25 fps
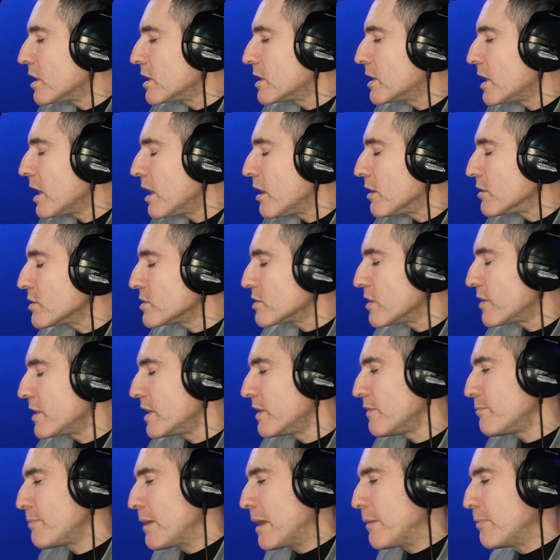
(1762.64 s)
Adele. So then,
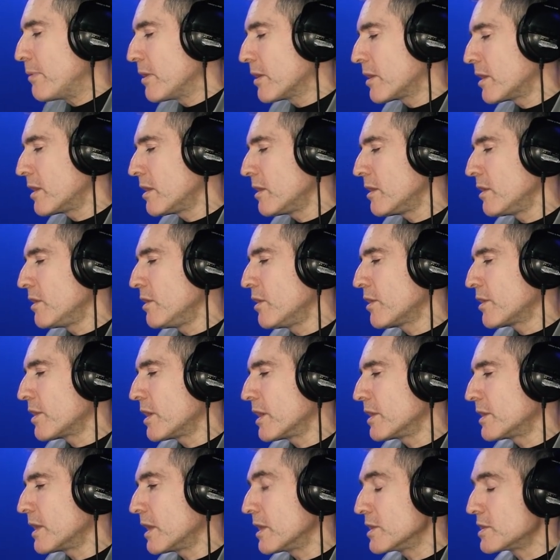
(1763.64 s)
if people are going to look
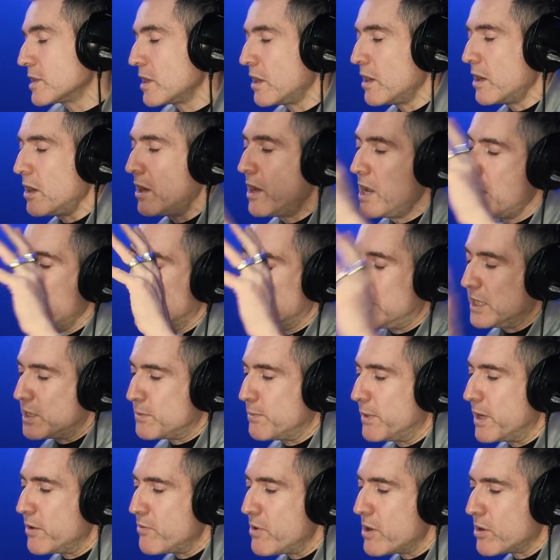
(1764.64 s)
at Adele and say, "Oh, this
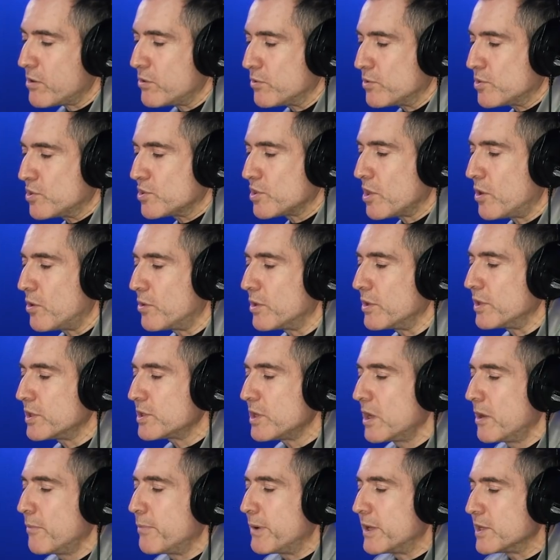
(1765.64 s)
many records sold,"
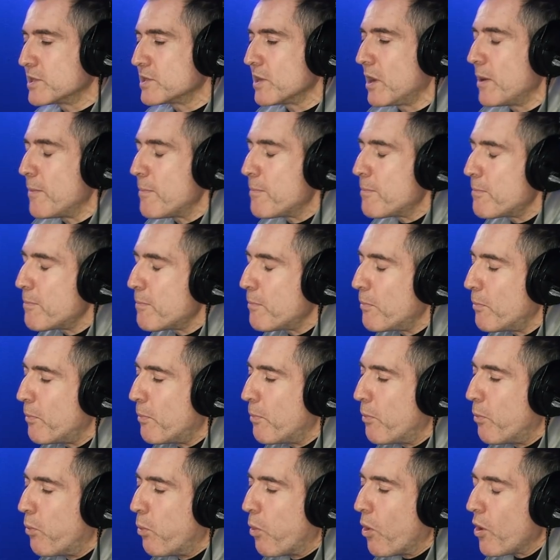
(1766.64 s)
but it's like
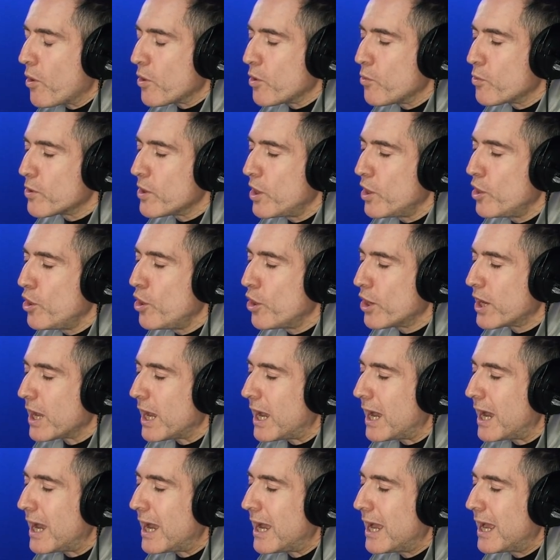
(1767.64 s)
what you want to look
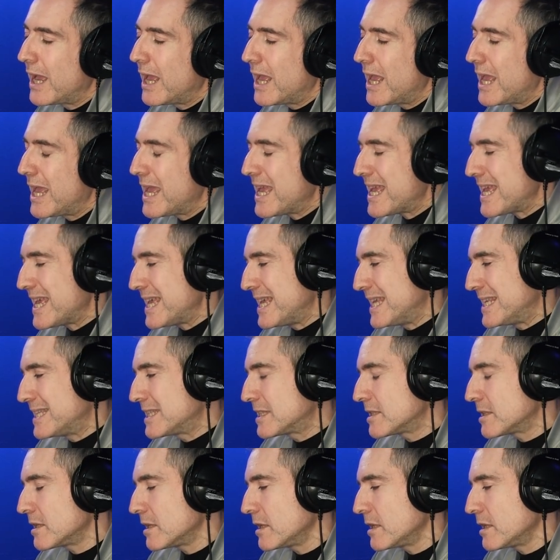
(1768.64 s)
at is